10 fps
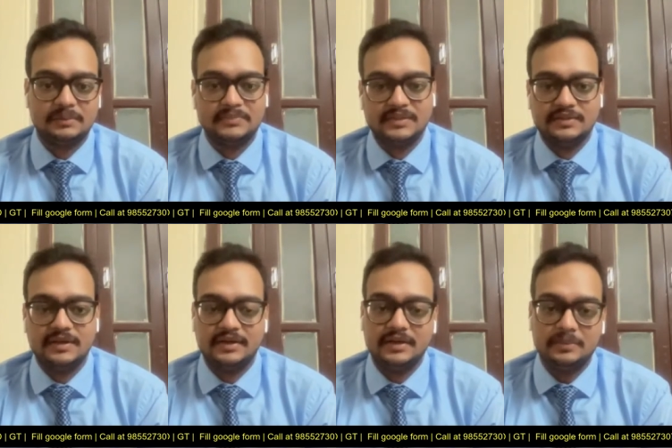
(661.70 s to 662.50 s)
is something
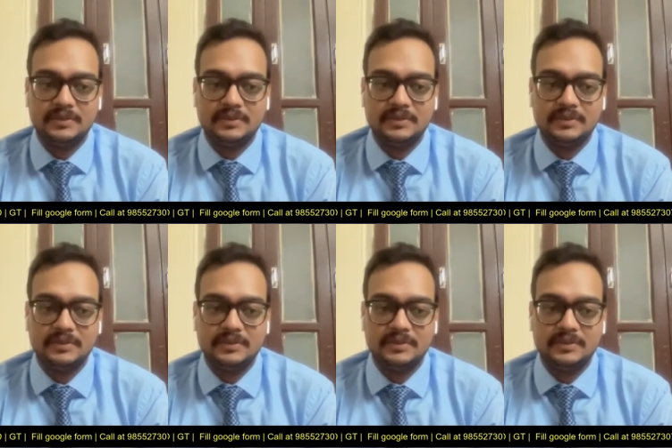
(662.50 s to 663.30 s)
that it
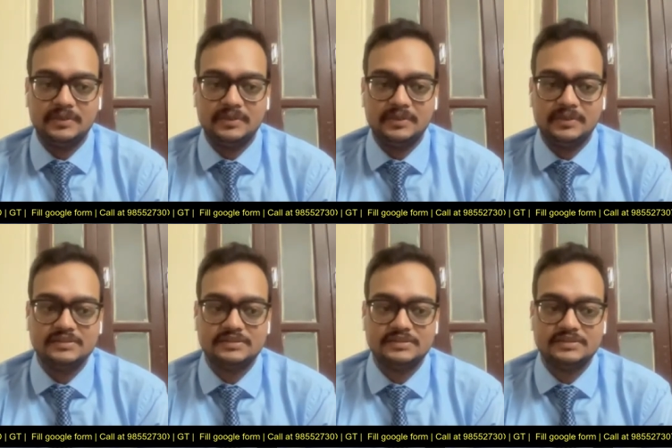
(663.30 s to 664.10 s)

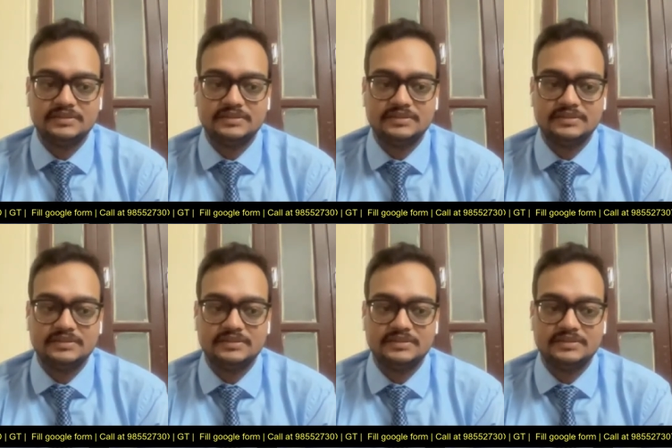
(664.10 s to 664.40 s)
means